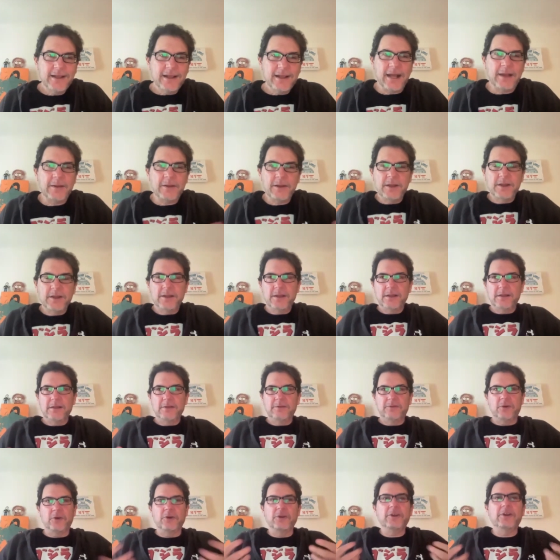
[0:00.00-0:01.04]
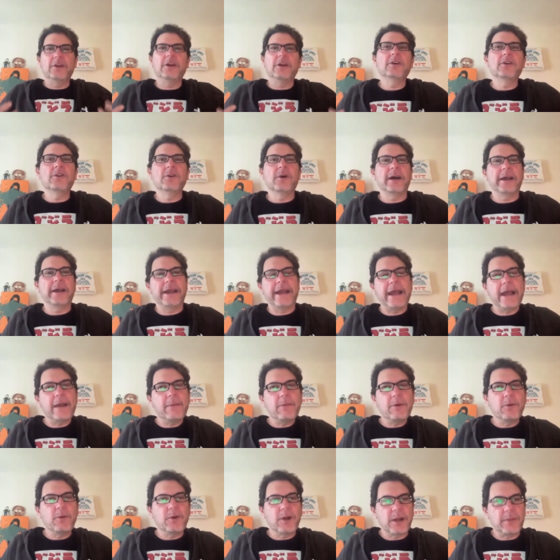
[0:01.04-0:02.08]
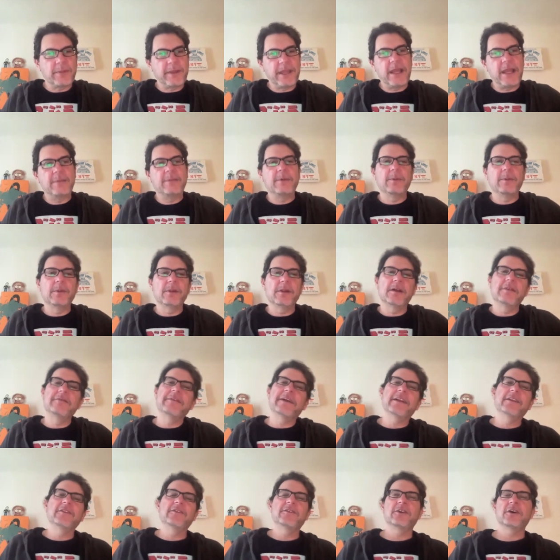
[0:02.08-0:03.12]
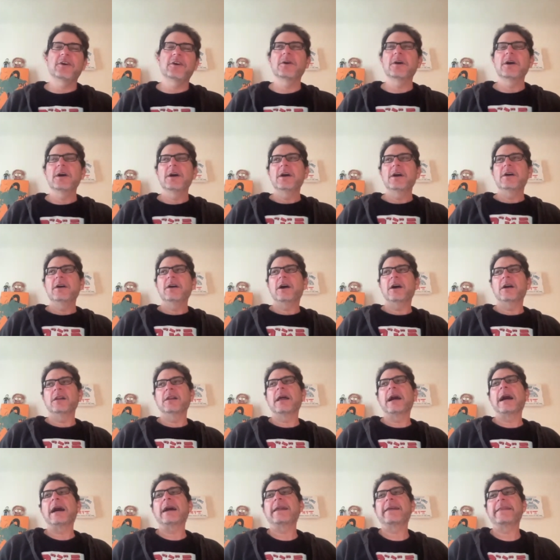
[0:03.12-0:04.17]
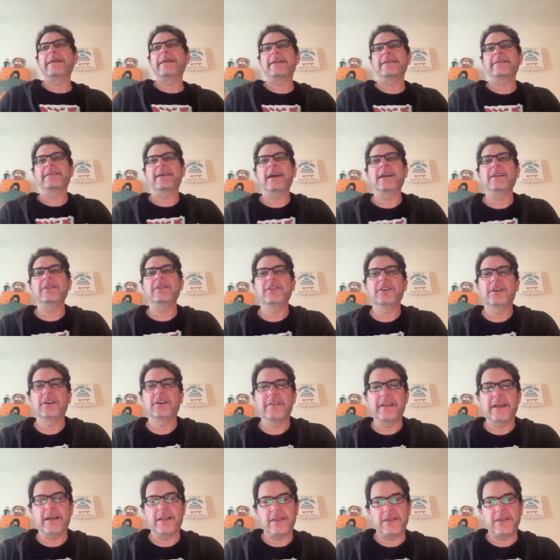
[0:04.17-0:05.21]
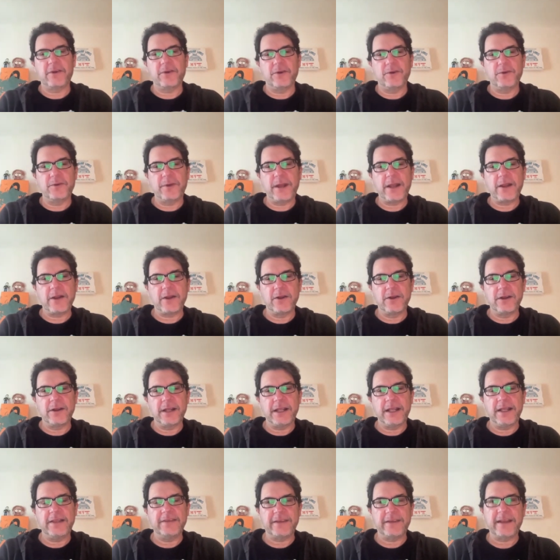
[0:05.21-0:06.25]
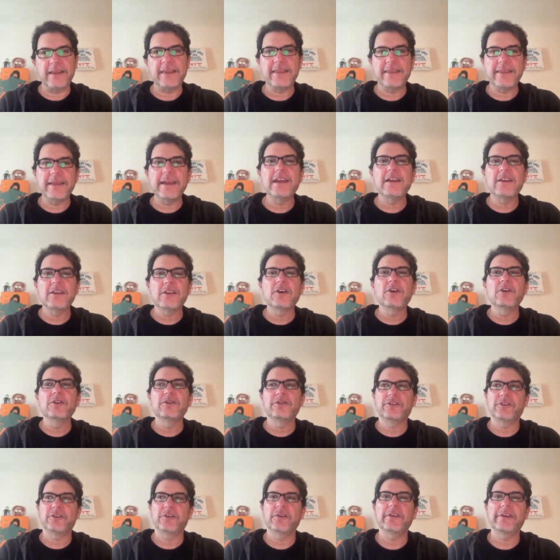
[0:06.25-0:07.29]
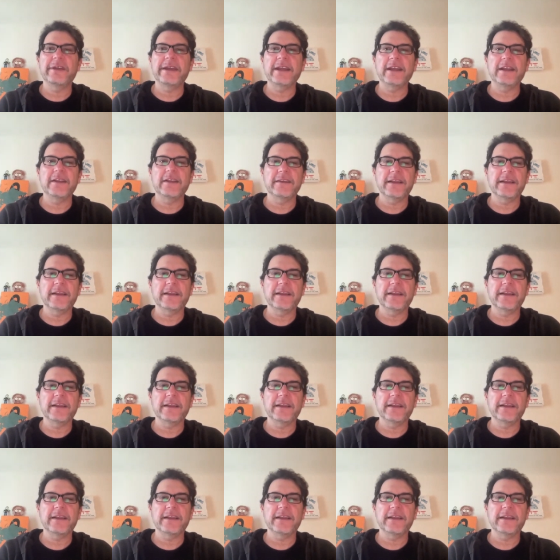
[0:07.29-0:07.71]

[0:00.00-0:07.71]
I, don't you know who I am or what I'm capable of? And so a lot of that tension of that third record is, I think, those two things.